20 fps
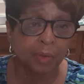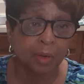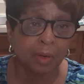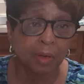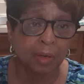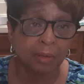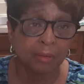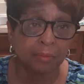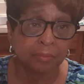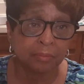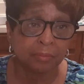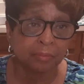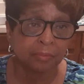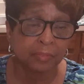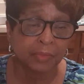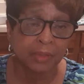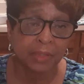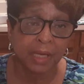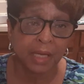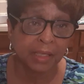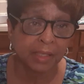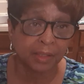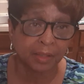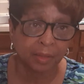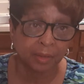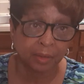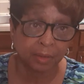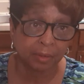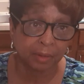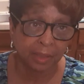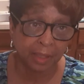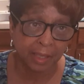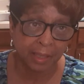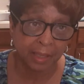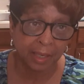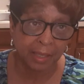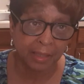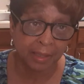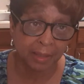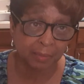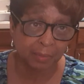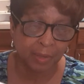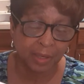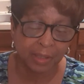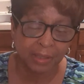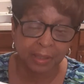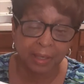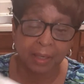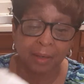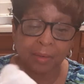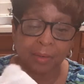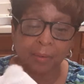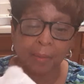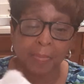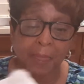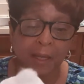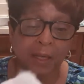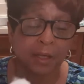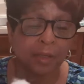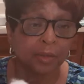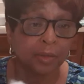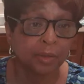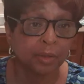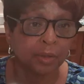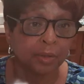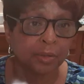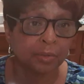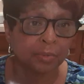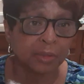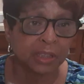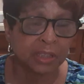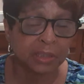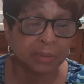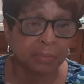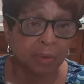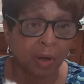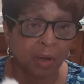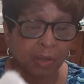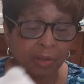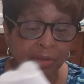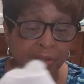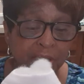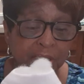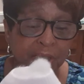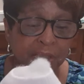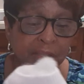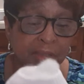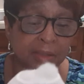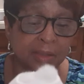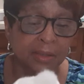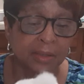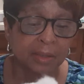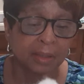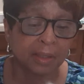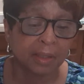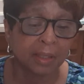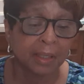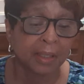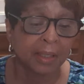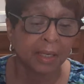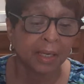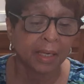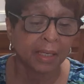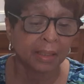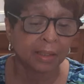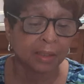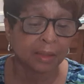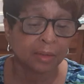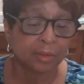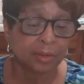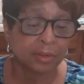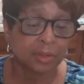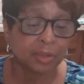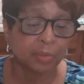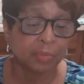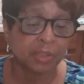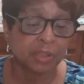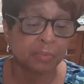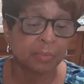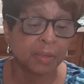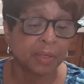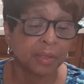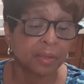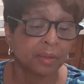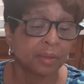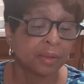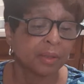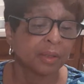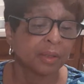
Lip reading: are not in a hurry like I am right now, you could do much smaller stitches and it'll look so much better.